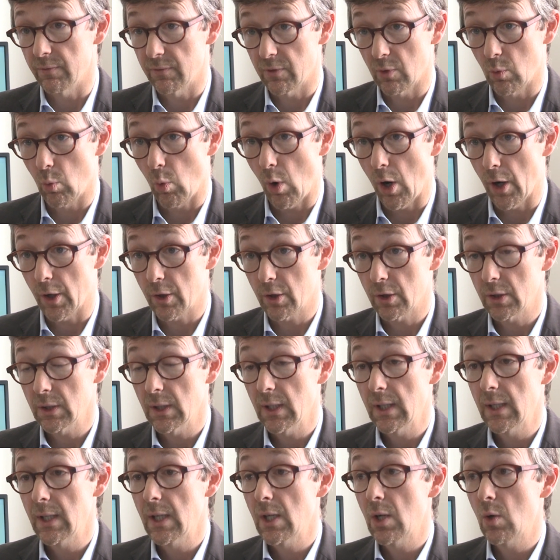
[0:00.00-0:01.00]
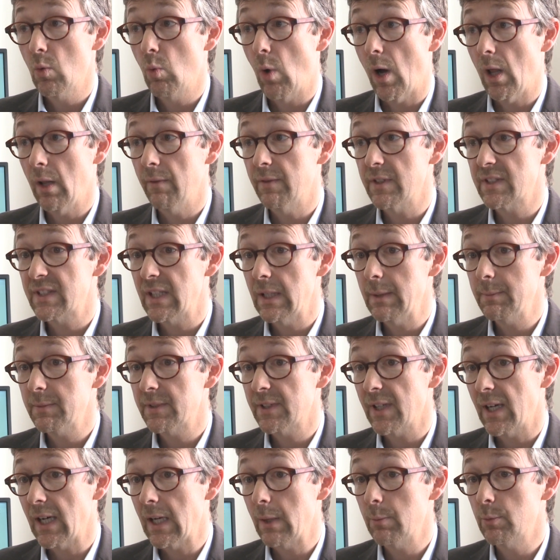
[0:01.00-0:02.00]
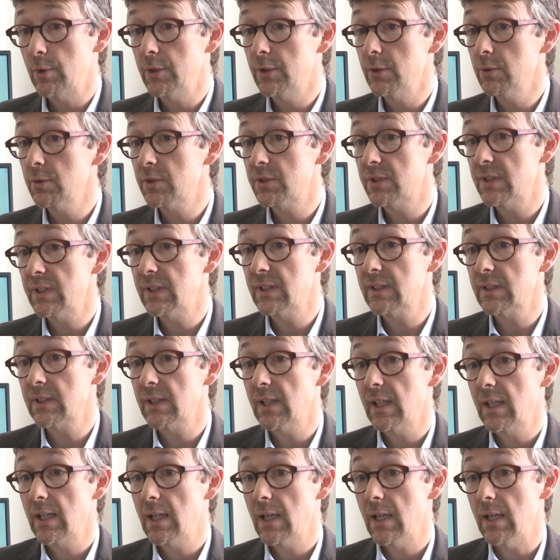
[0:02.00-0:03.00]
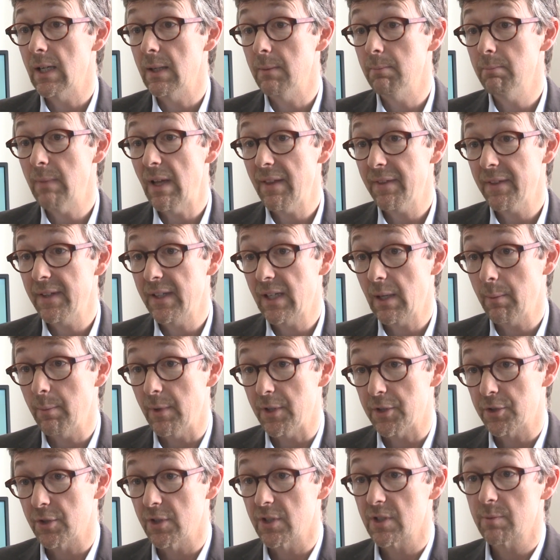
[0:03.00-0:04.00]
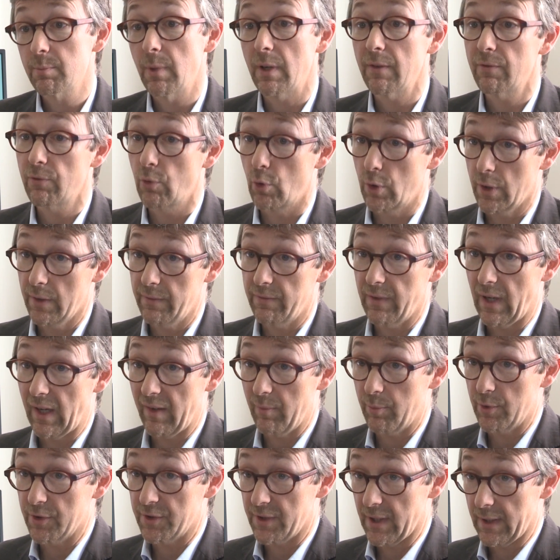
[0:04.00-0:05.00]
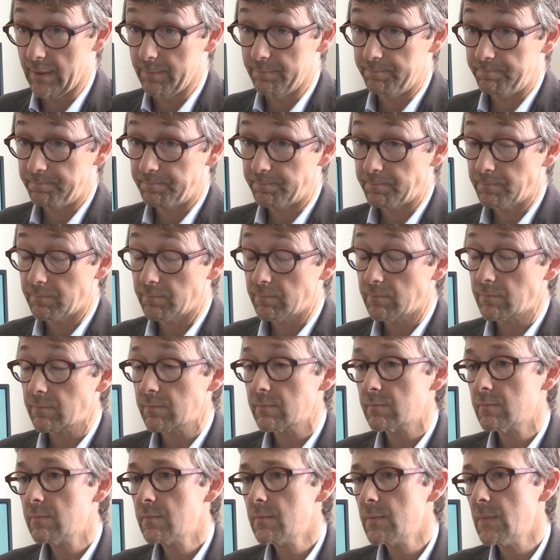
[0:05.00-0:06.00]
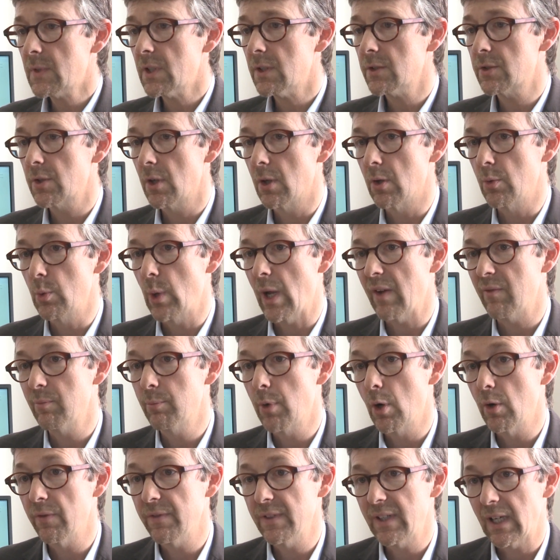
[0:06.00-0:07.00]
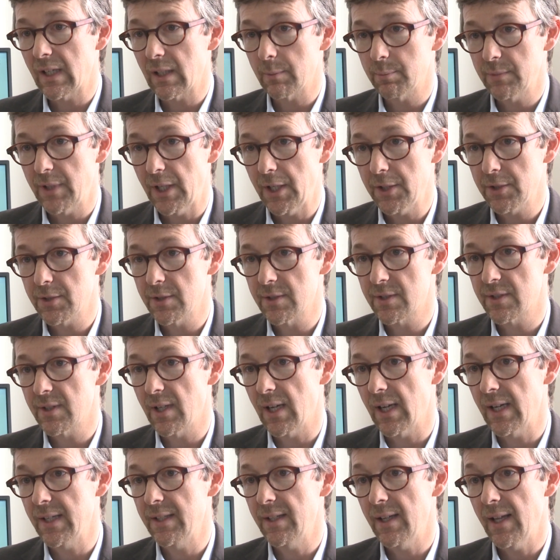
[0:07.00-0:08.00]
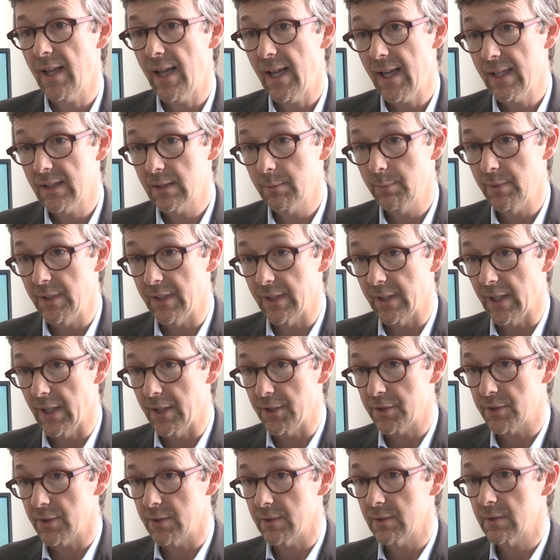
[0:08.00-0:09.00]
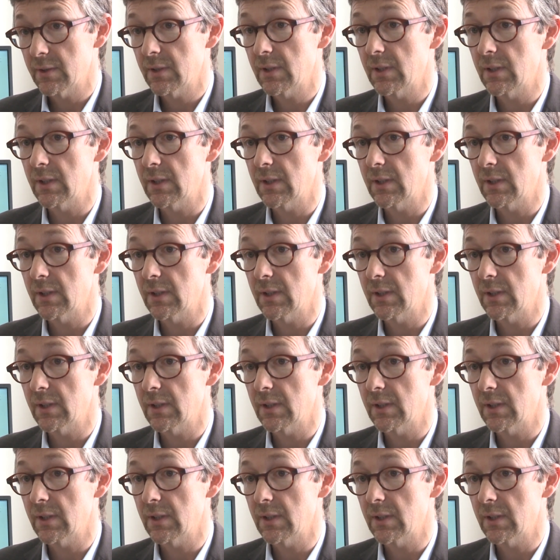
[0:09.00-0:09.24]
for water, while at the same time reducing methane emissions by 45%. So we have both an adaptation side and the mitigation